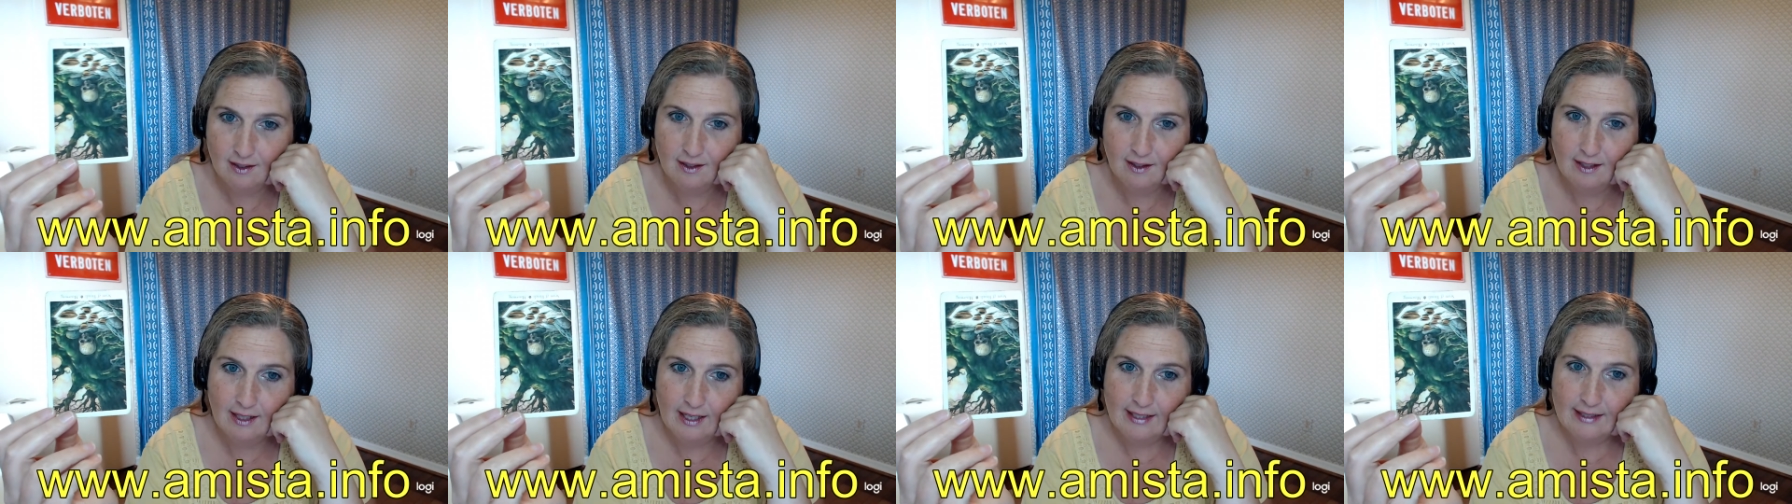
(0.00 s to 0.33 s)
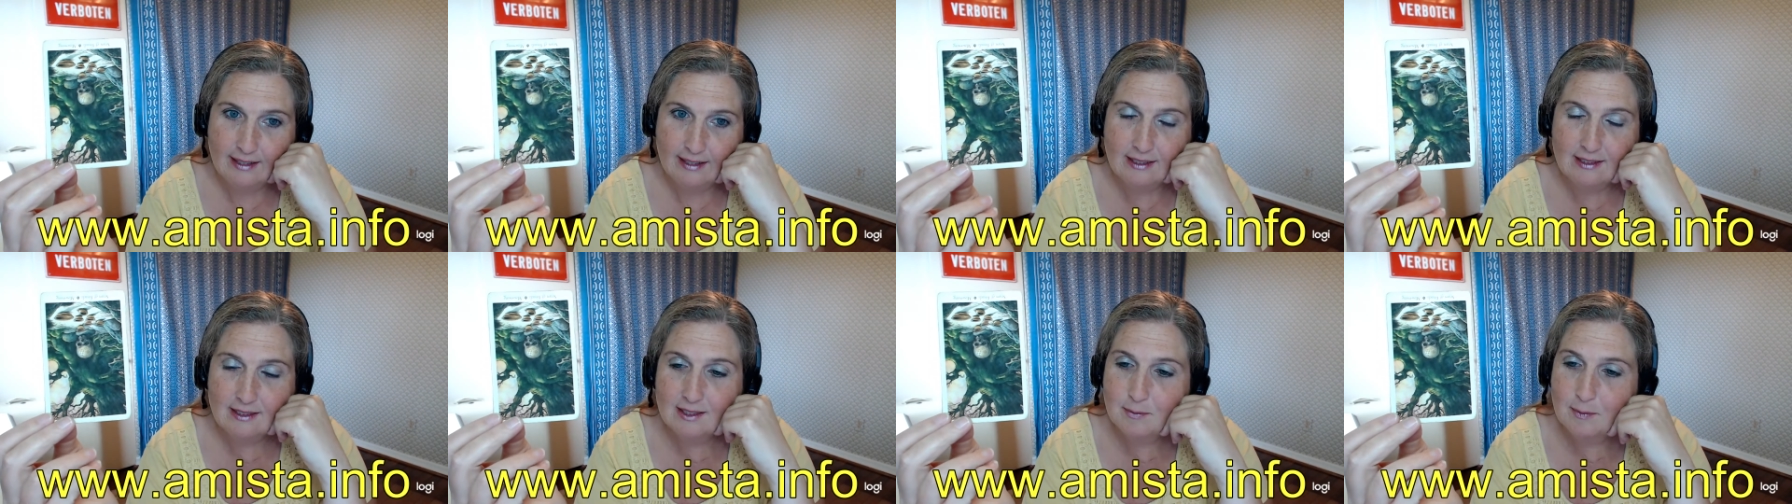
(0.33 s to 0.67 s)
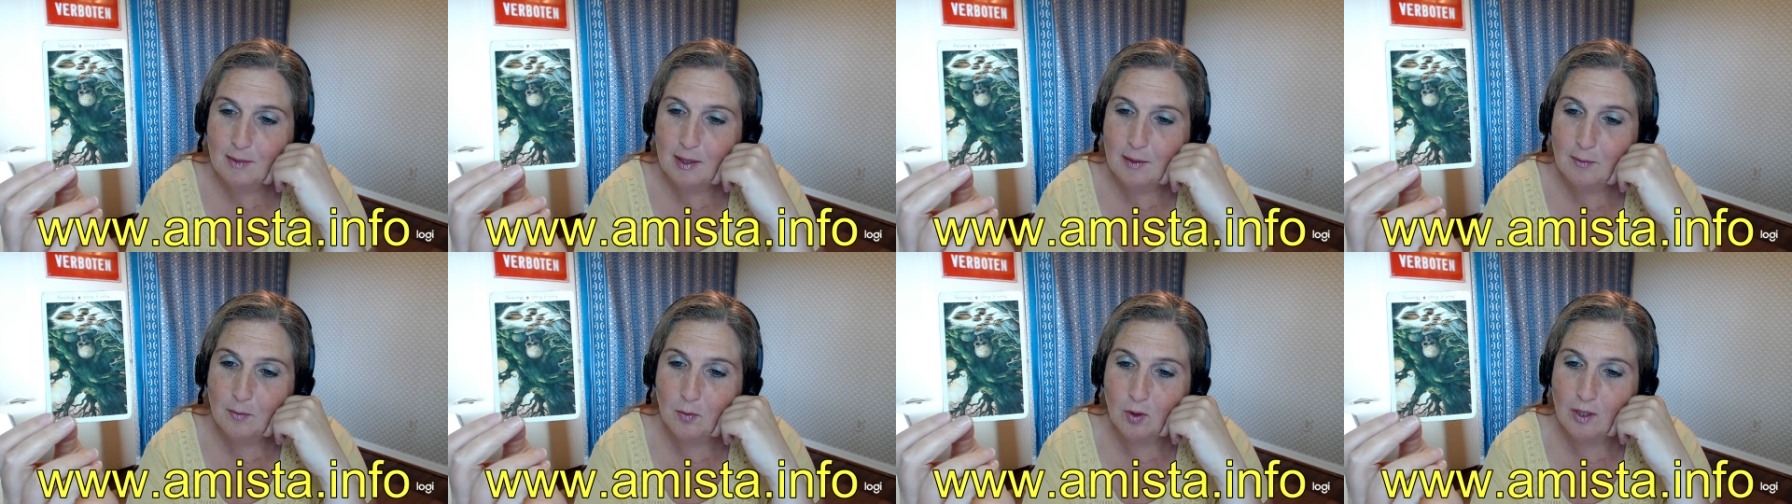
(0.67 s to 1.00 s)
And this is
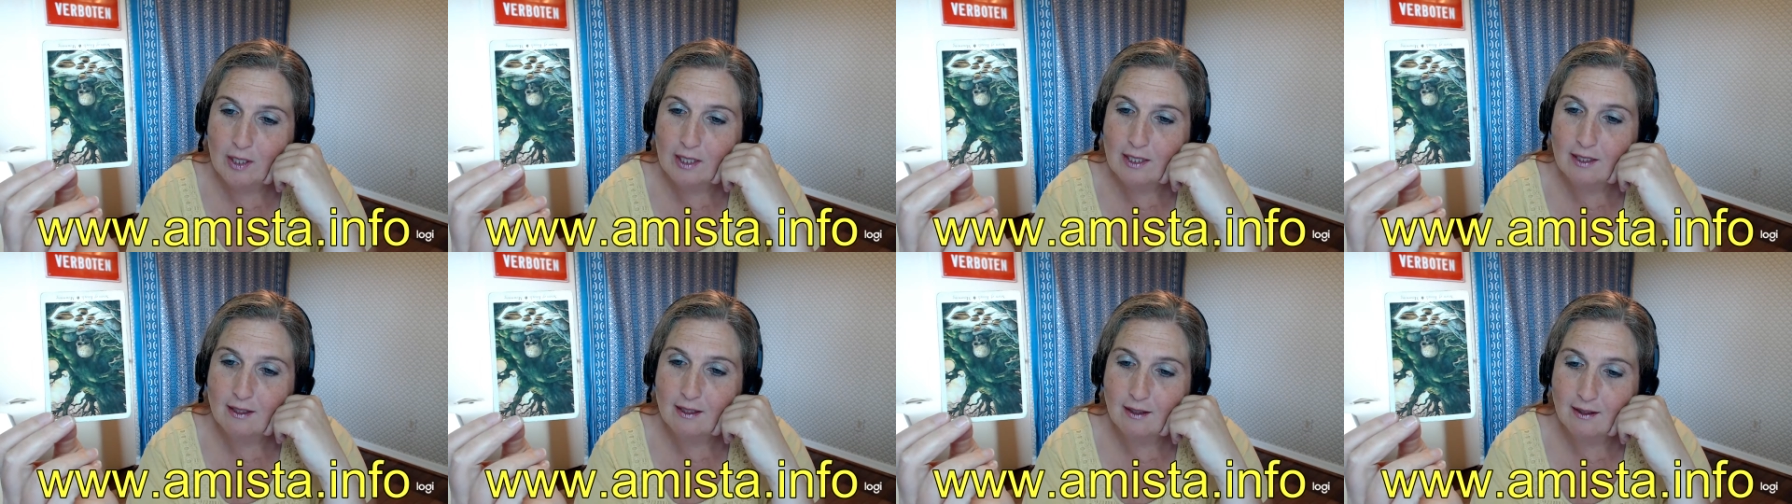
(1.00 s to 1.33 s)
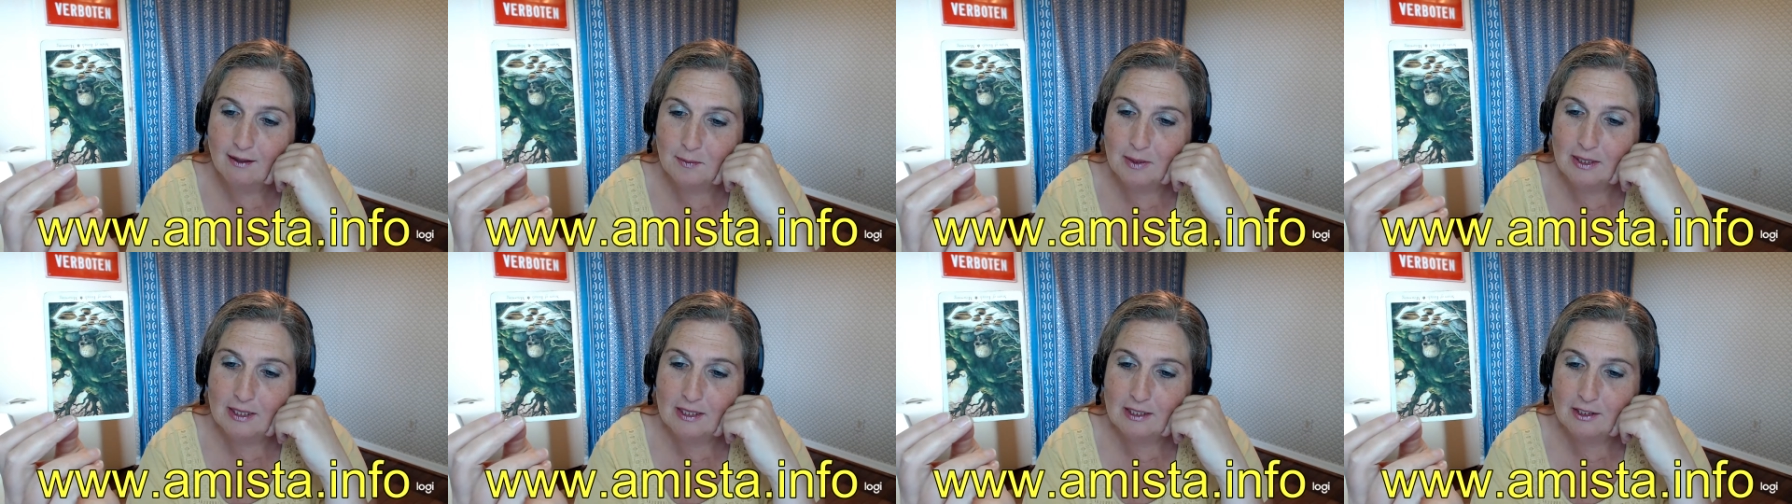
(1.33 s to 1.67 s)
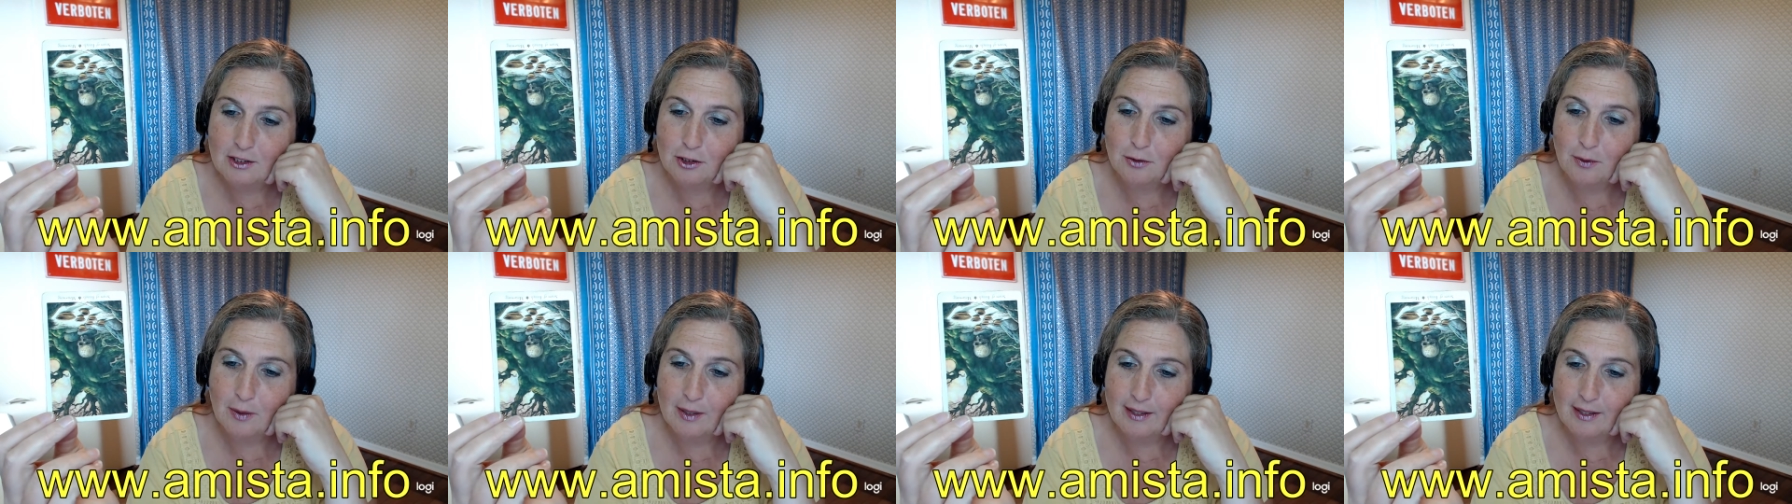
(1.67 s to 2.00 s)
my mourning card, but it's
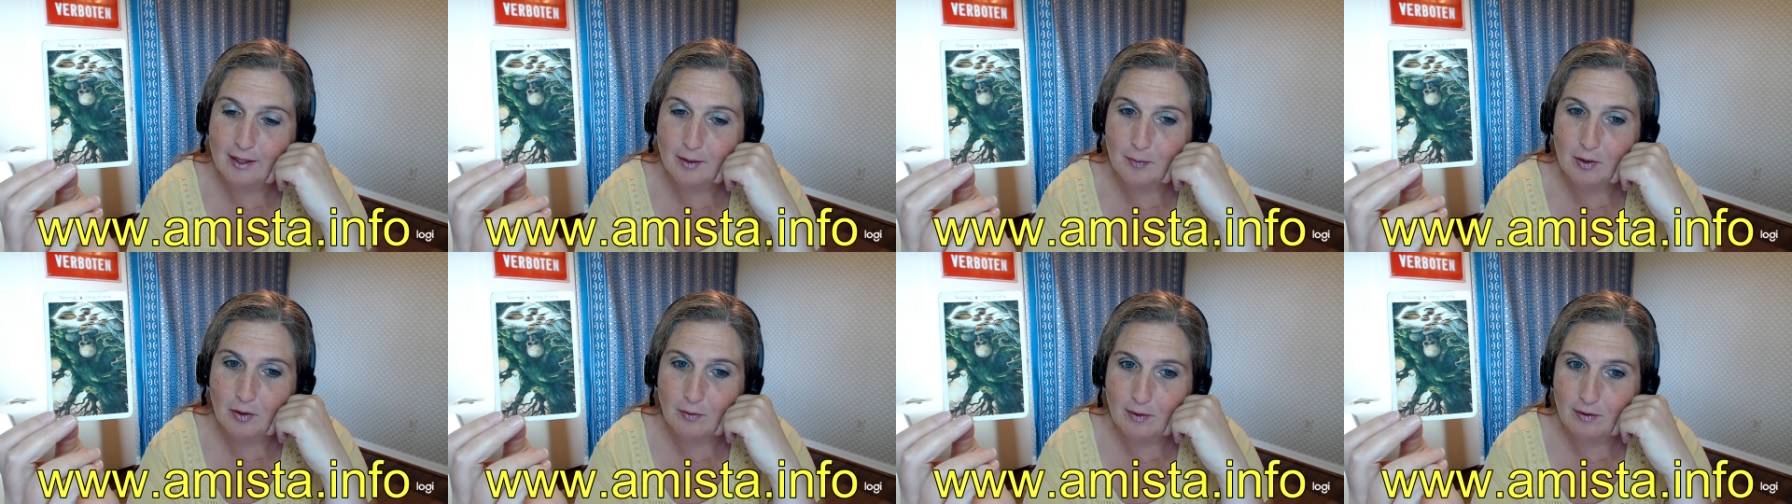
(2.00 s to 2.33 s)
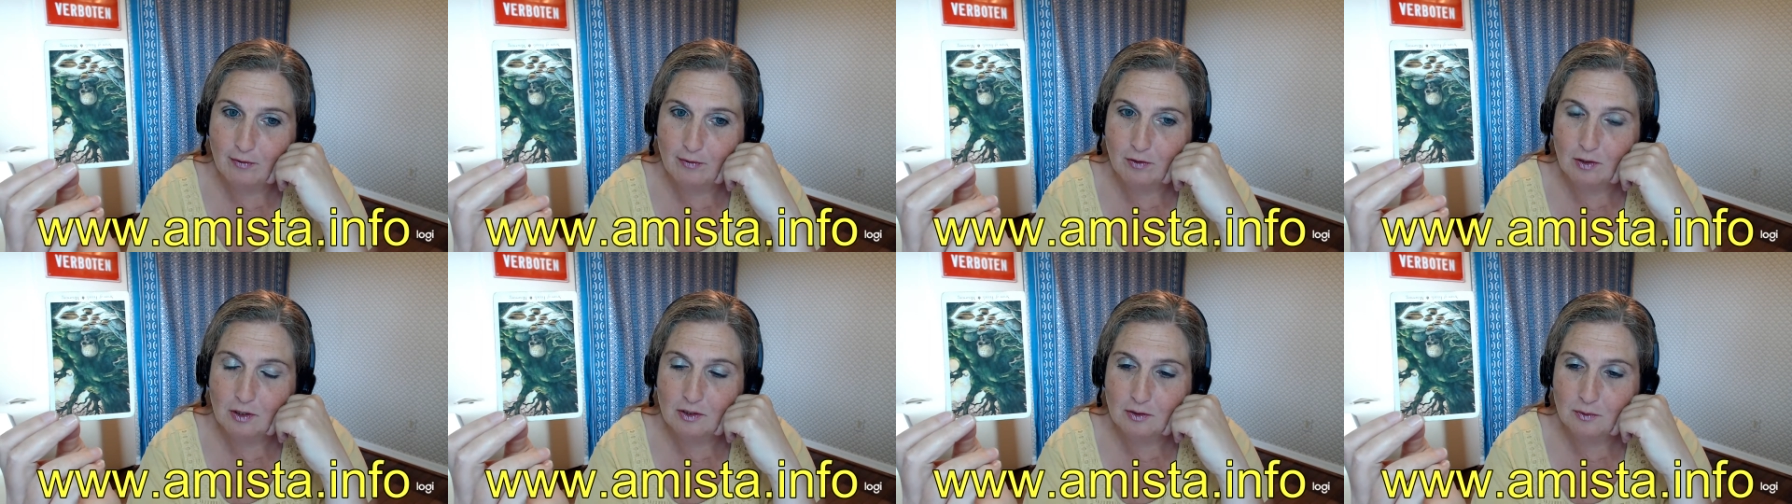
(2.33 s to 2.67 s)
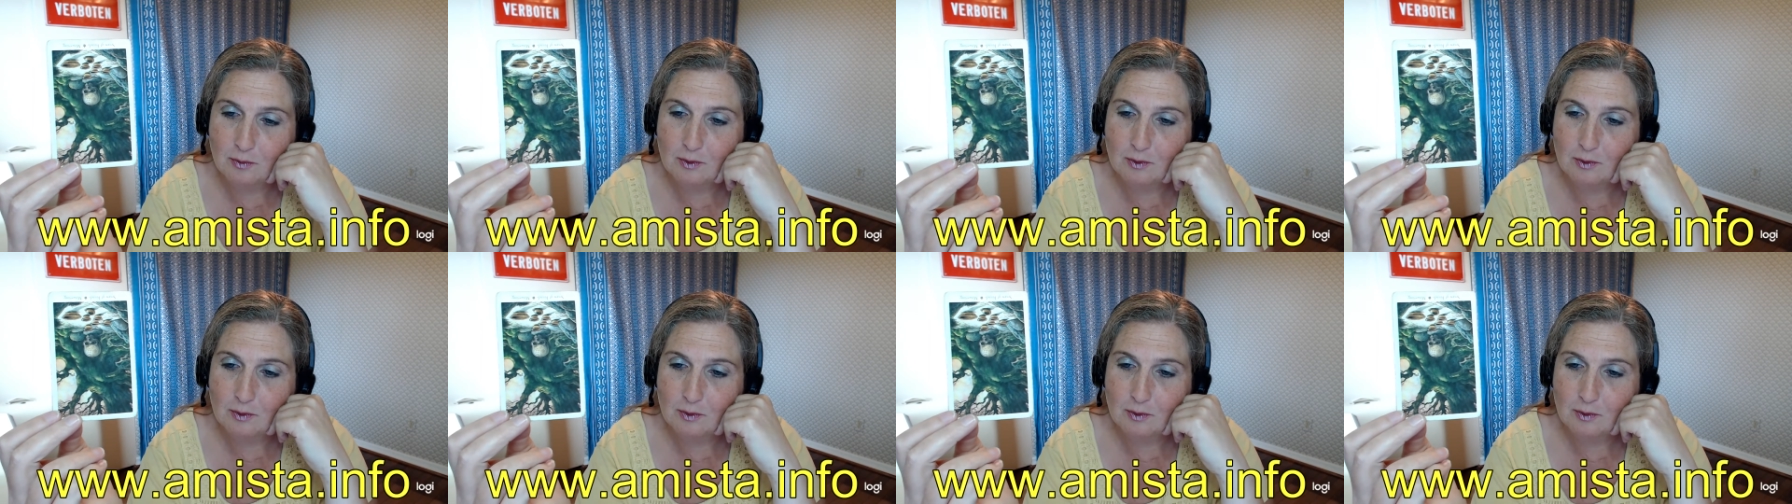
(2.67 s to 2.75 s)
showing up in reverse,